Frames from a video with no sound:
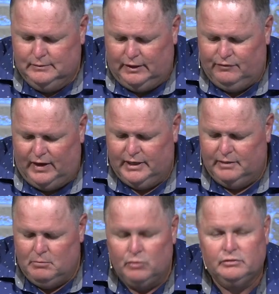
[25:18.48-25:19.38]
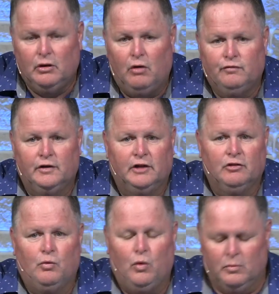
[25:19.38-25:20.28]
They find it most often in
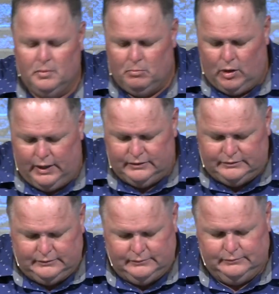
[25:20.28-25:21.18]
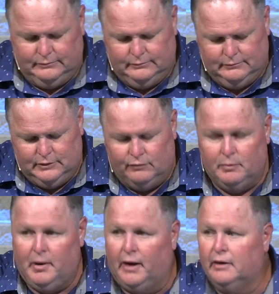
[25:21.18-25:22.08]
the warm embrace of a
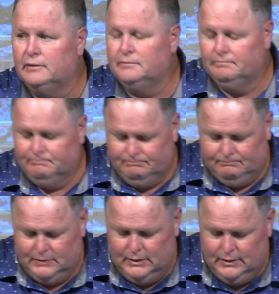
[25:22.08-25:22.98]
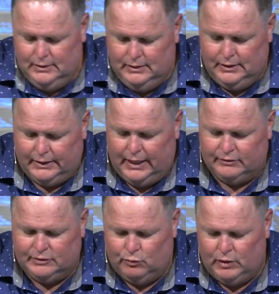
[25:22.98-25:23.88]
parent. And
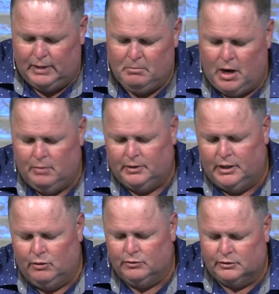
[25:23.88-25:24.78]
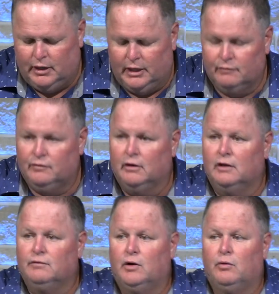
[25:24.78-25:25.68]
guys, don't let mom get all the credit for
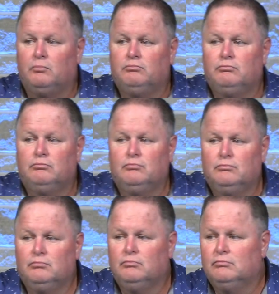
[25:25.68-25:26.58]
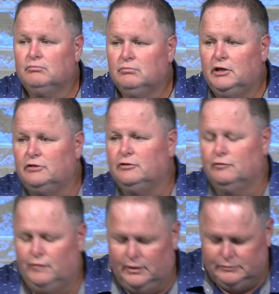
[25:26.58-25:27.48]
loving on them. Get your
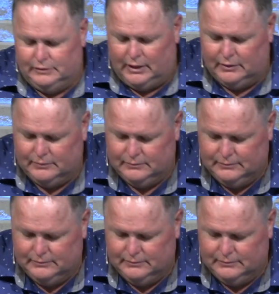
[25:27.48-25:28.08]
fair share.